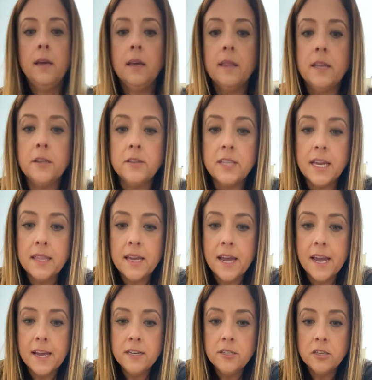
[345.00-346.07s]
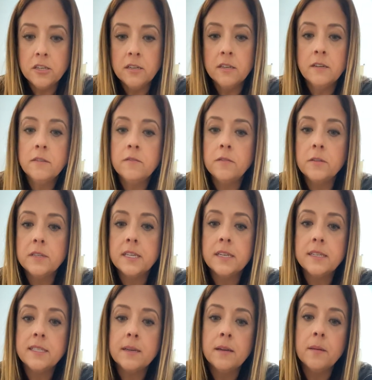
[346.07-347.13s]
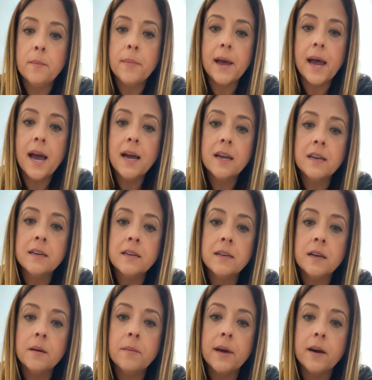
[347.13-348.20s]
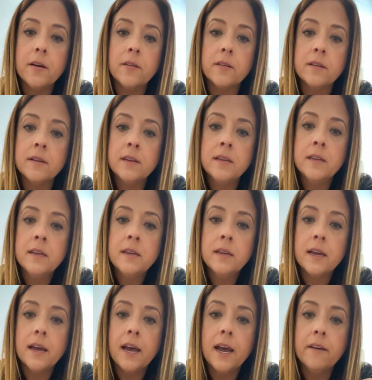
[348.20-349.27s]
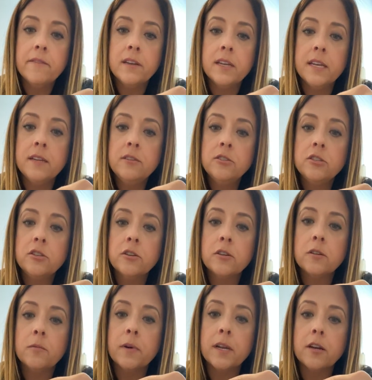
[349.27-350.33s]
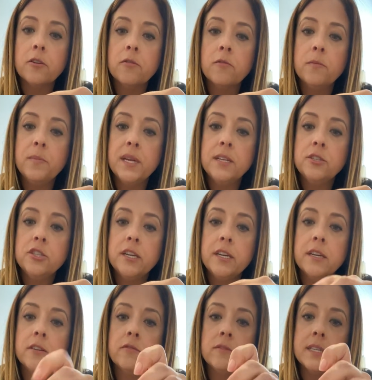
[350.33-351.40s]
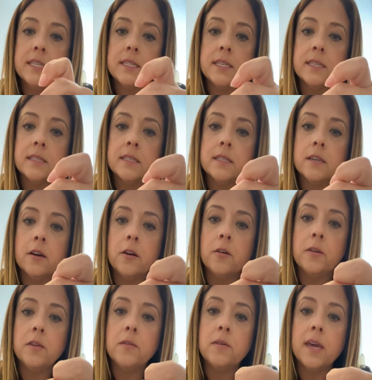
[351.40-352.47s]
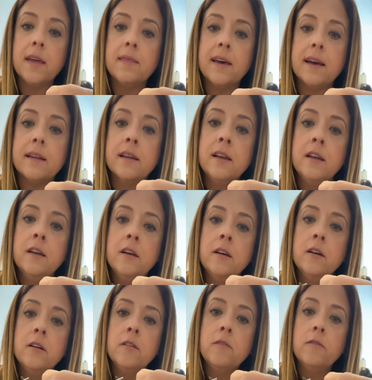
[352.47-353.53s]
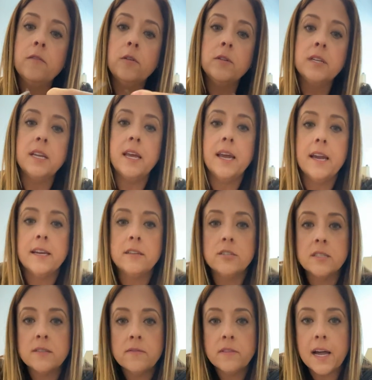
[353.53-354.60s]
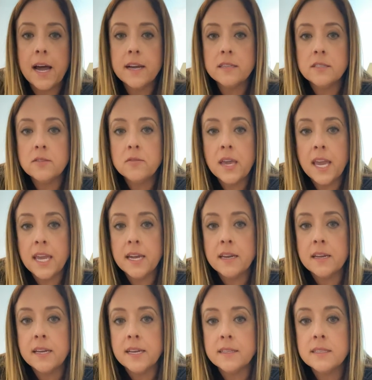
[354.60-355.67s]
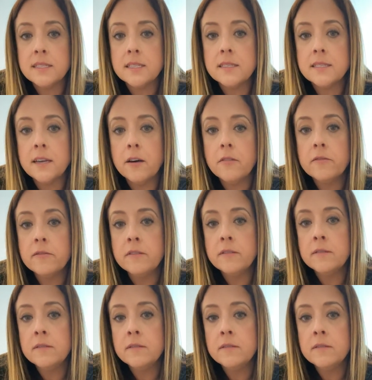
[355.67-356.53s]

Then you take the edge, fold it back about 1/2 inch, and you're gonna wanna pinch it and crease it so you get that folded edge as flat as you can against itself.